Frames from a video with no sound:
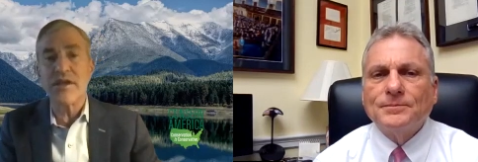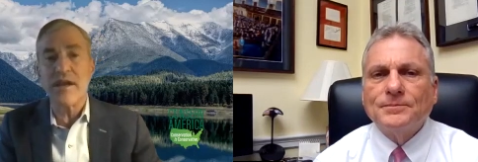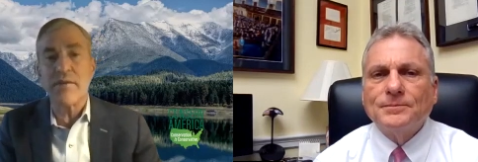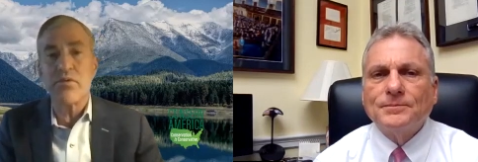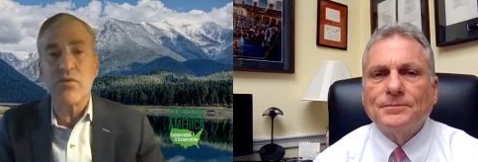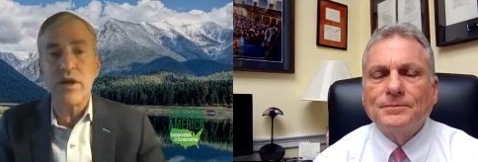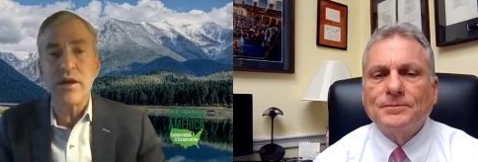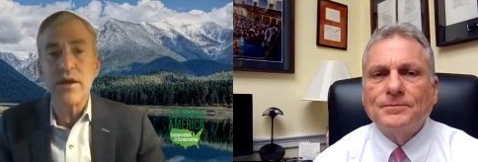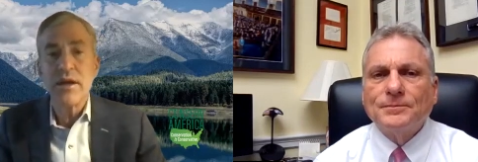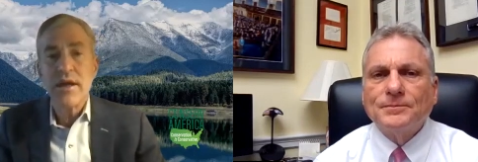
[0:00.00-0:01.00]

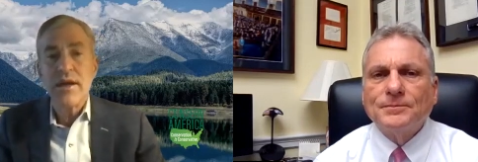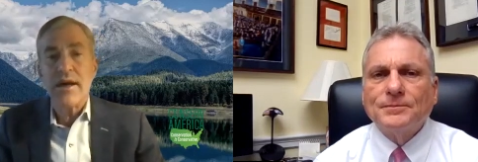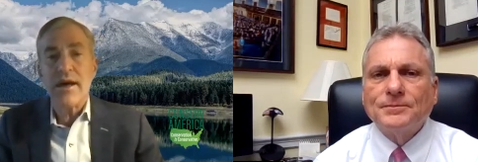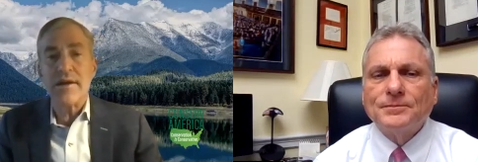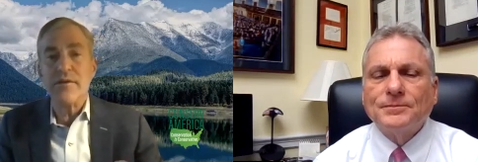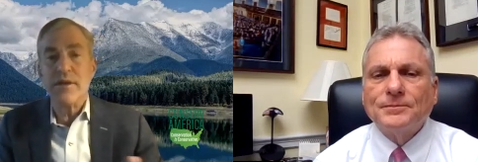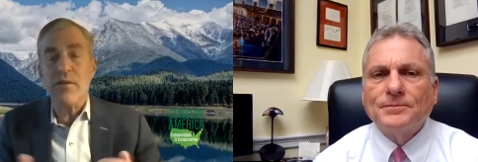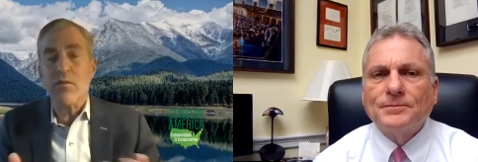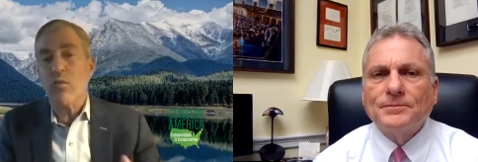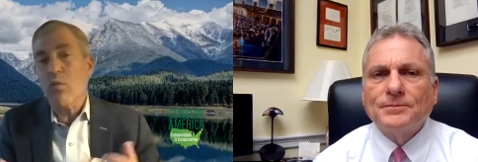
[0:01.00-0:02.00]
Speaker 1: standpoint uh, that
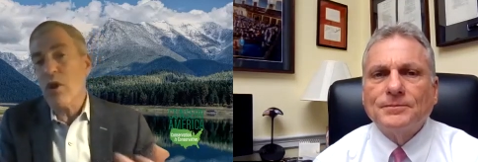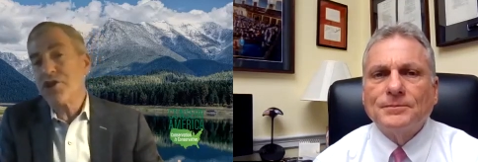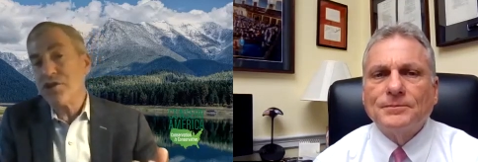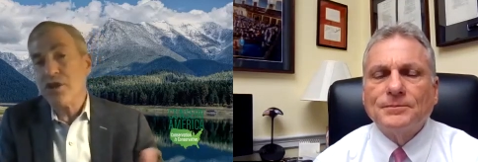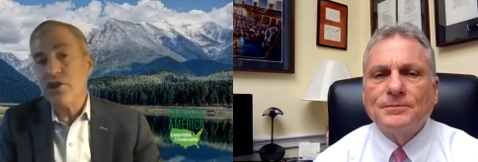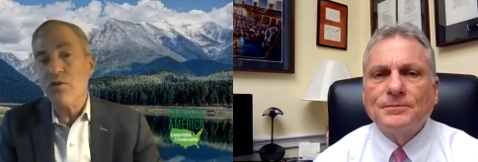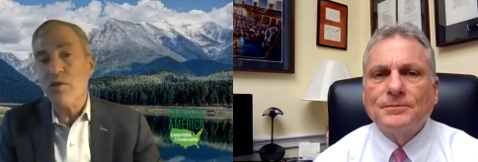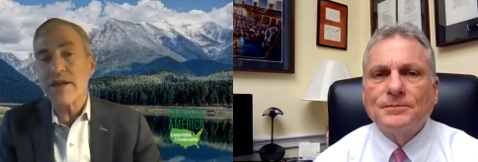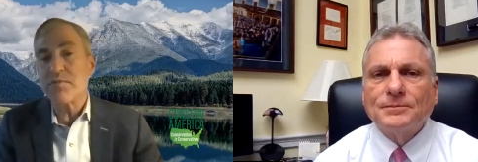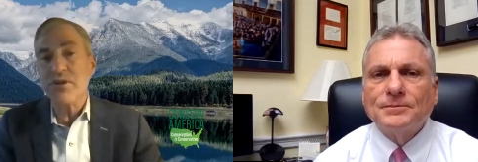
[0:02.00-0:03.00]
what should the
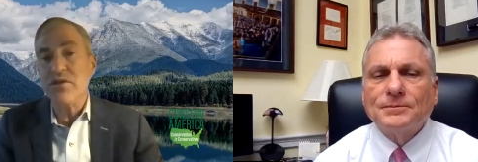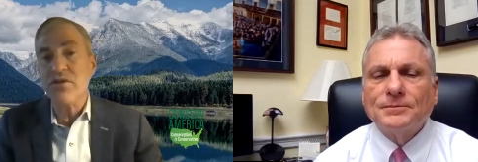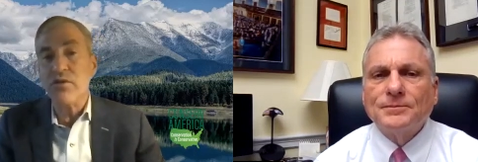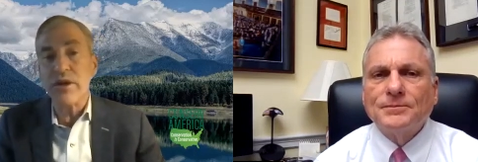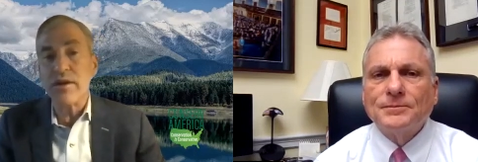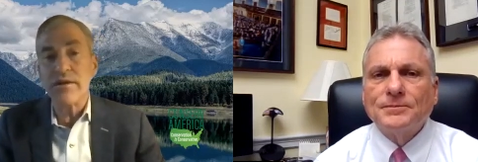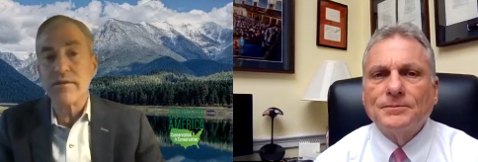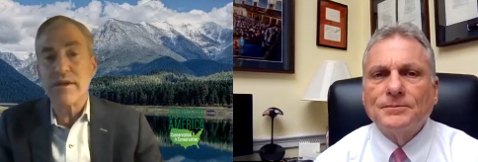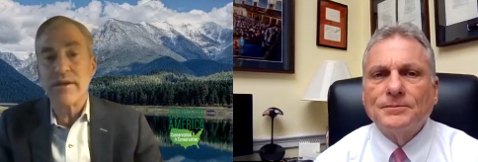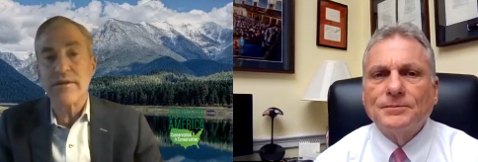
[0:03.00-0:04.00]
U.S. be doing
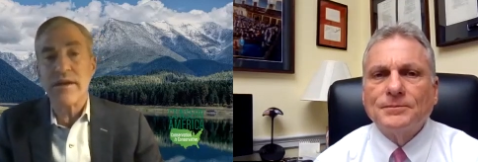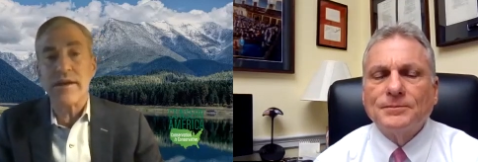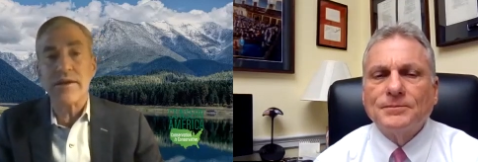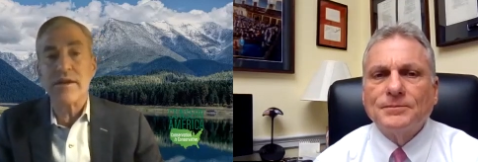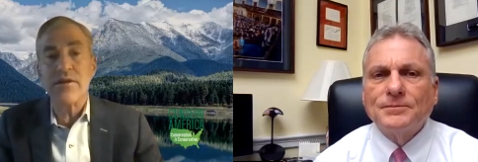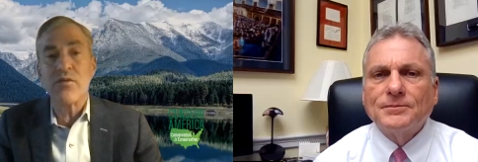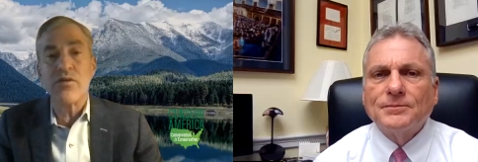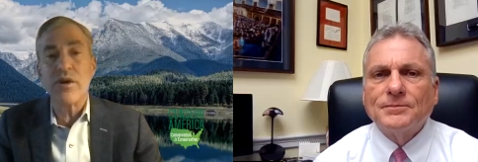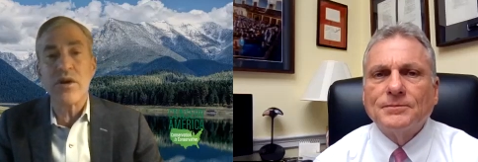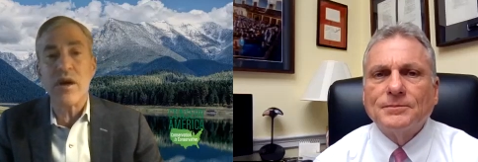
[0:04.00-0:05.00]
uh, in order
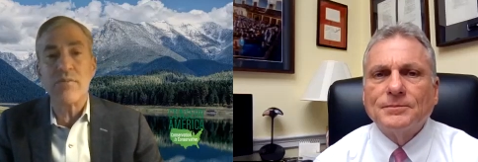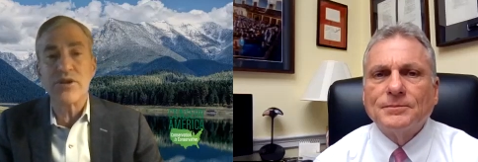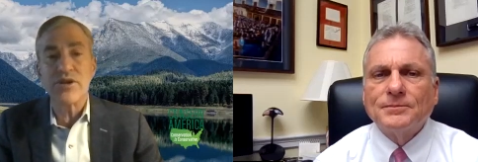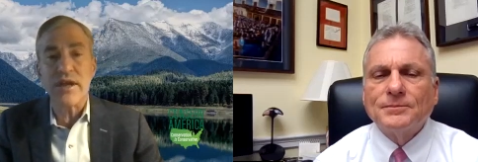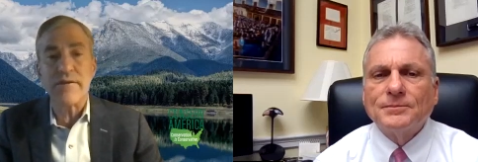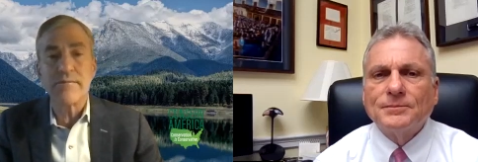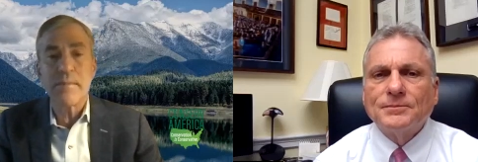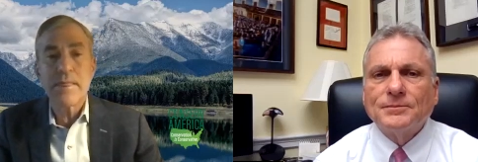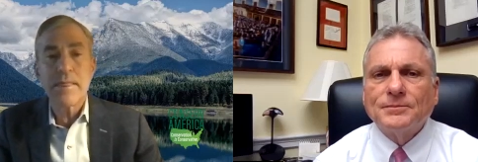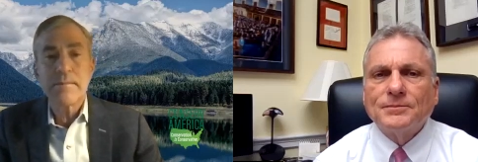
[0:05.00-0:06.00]
to accomplish
Speaker 2: that?
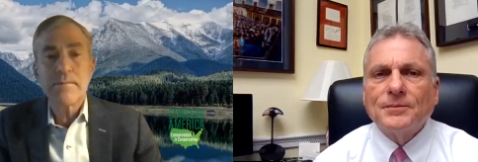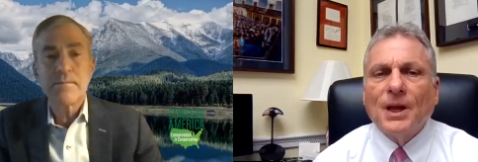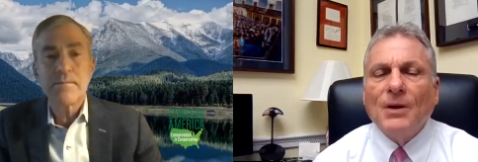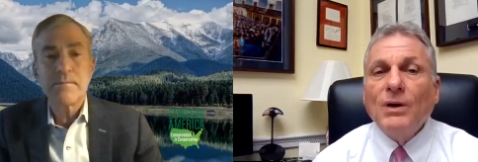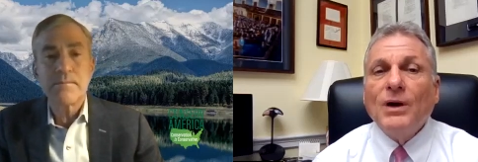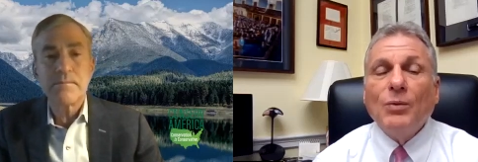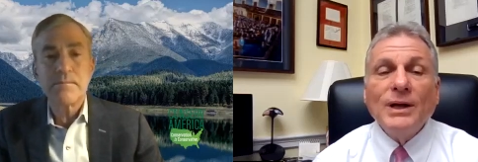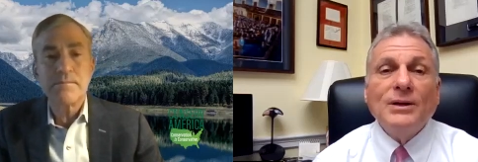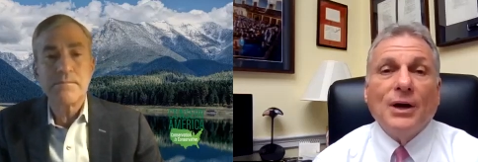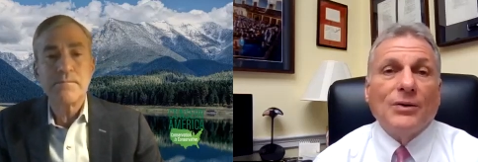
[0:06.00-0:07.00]
Well, we
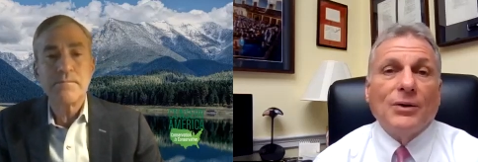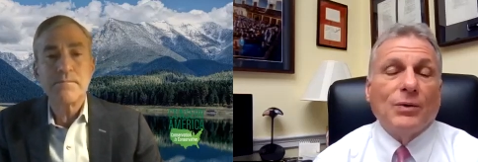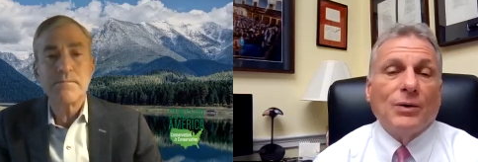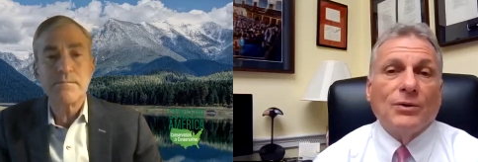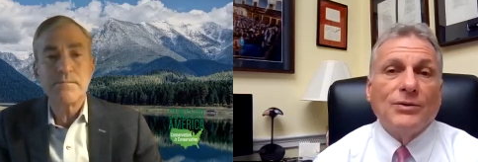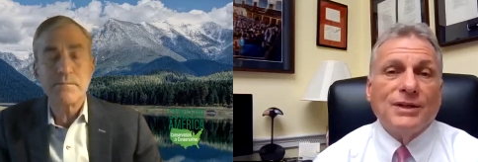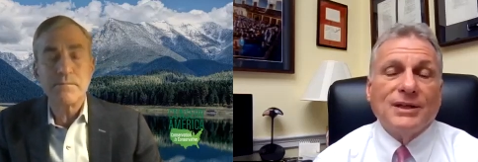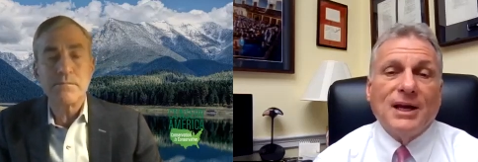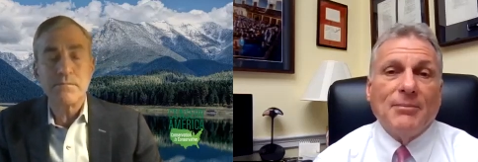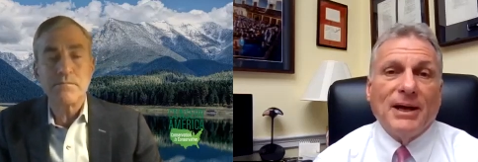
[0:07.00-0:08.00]
know that we're losing
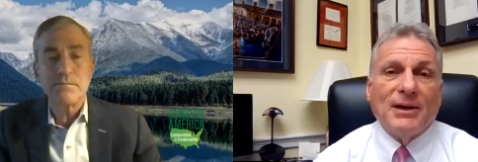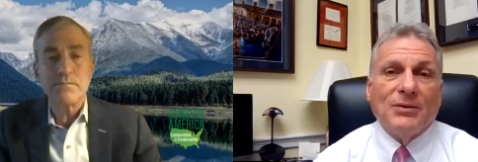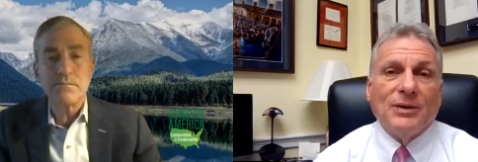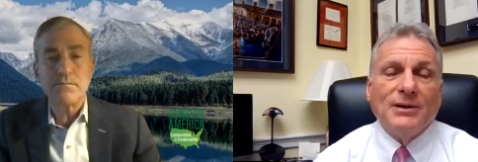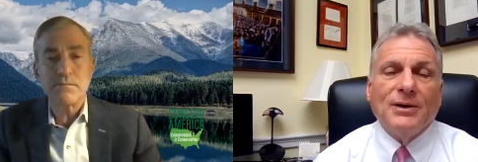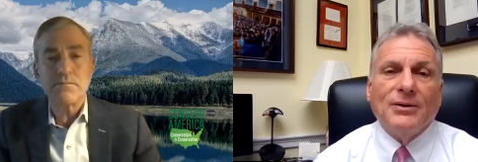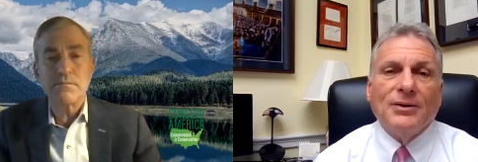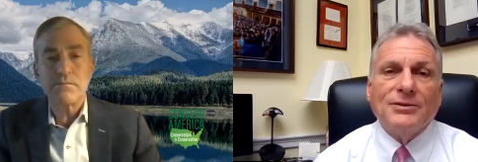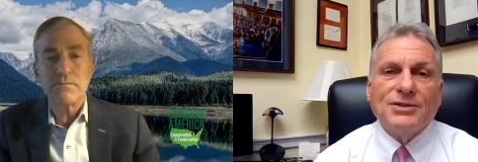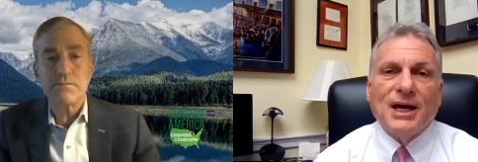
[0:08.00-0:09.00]
that battle. We know
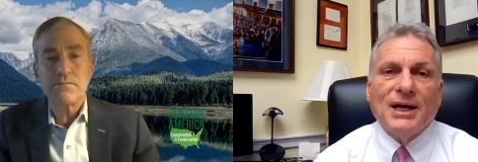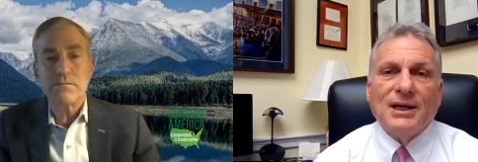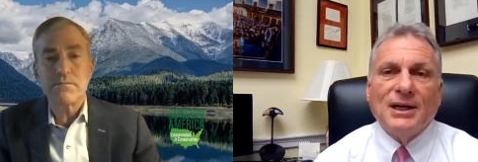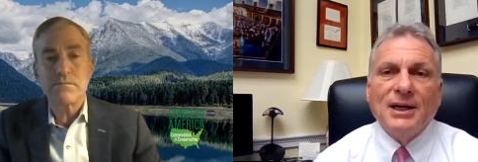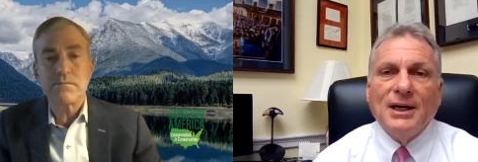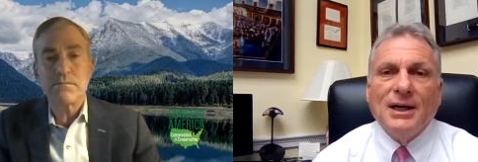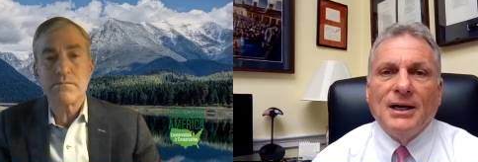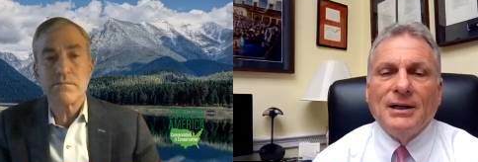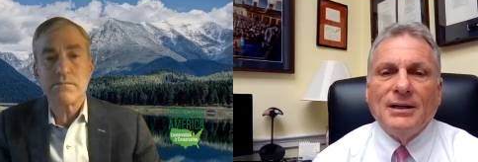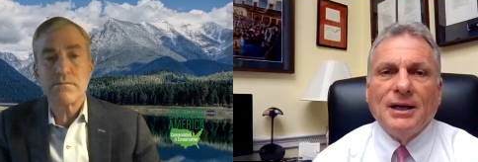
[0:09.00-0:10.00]
that China, uh,
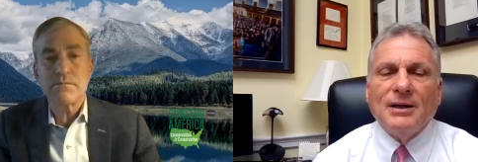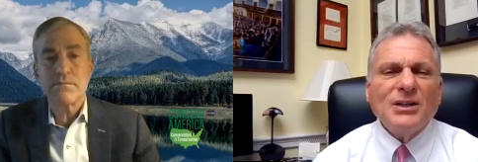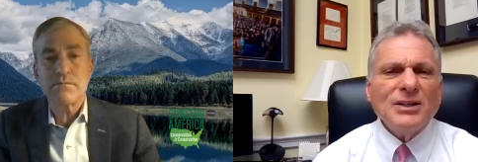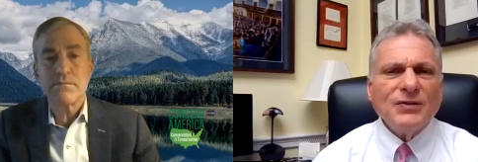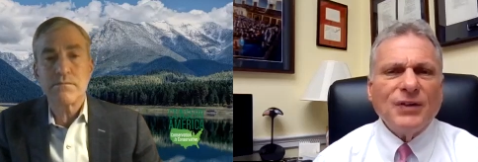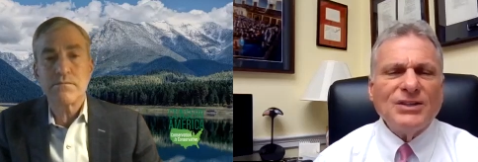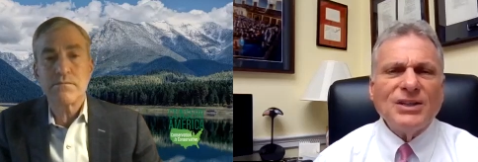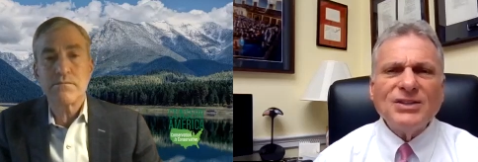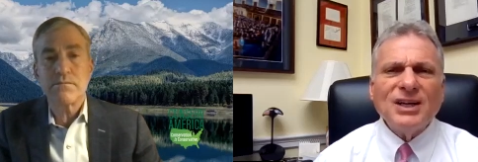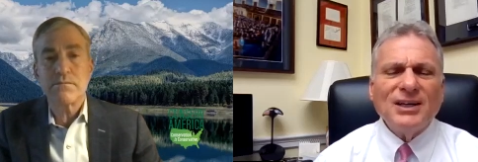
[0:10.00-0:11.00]
and, and let's face
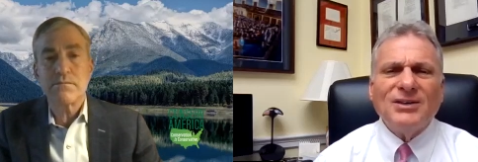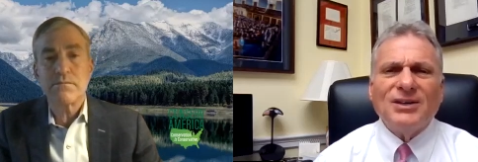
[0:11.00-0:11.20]
it, China